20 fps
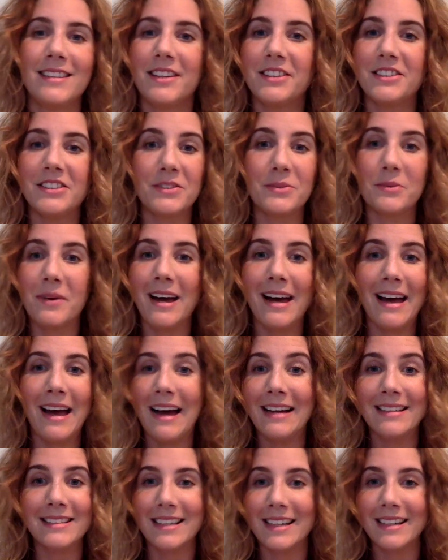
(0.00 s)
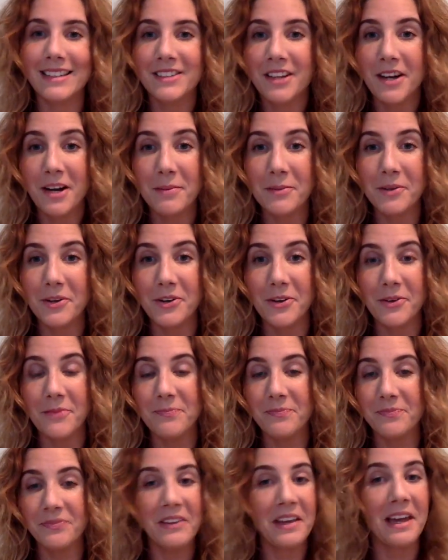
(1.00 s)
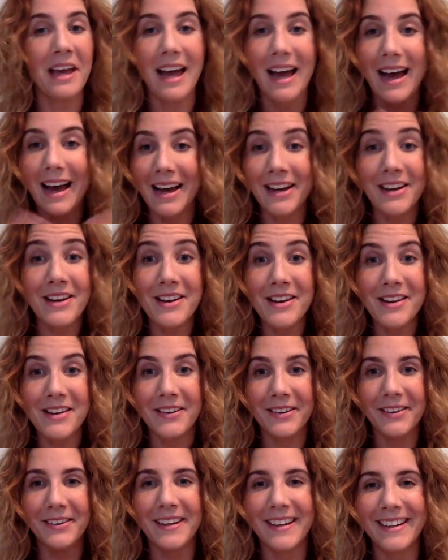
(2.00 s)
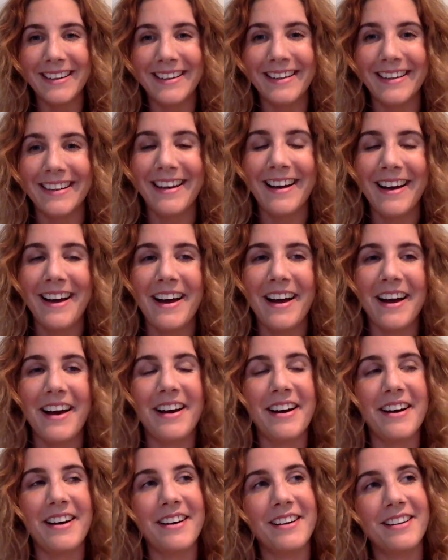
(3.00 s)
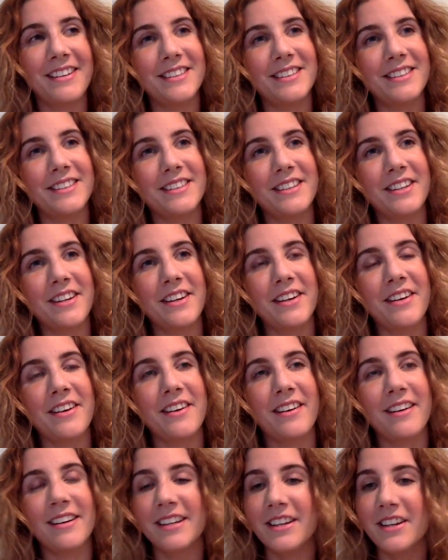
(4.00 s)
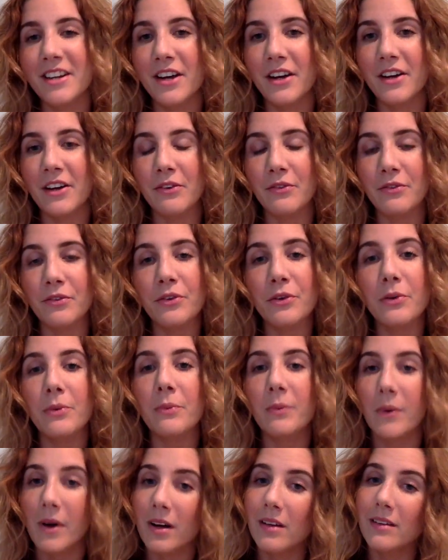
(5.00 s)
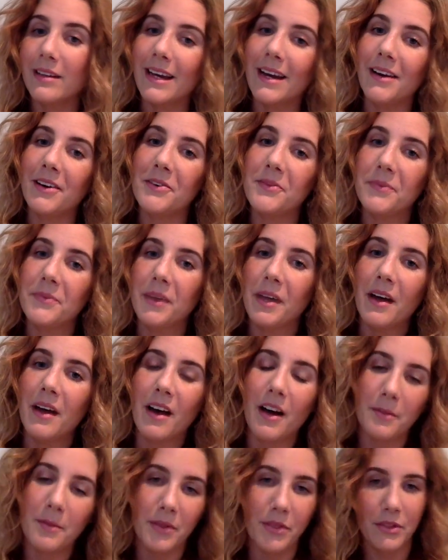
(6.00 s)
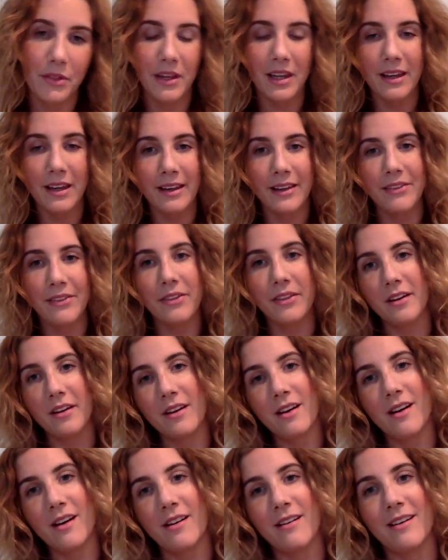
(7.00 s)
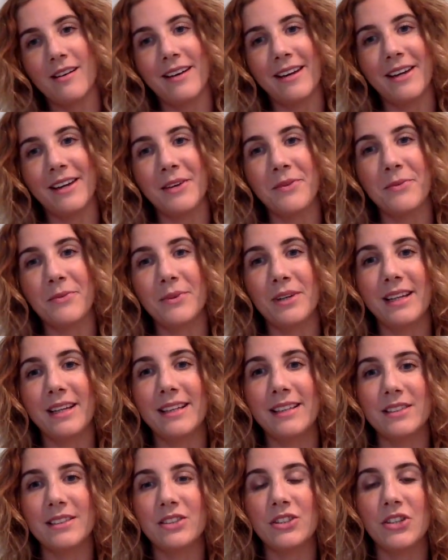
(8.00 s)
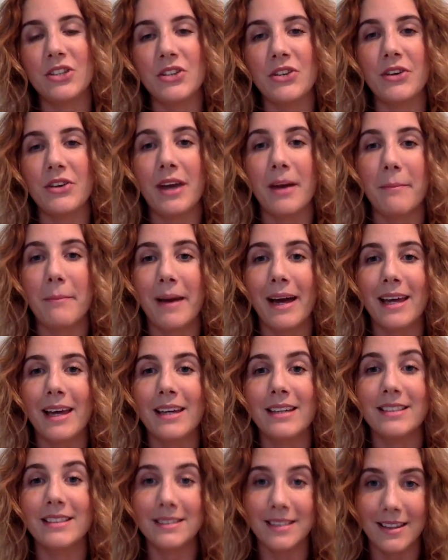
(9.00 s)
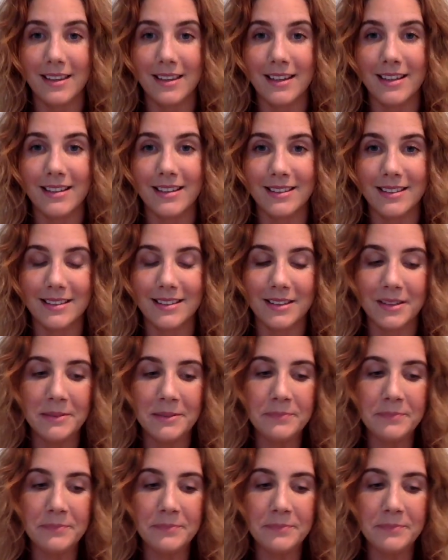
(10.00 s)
just where has that time gone? I don't know! For a while now, I've been thinking that I wanted to get back into this.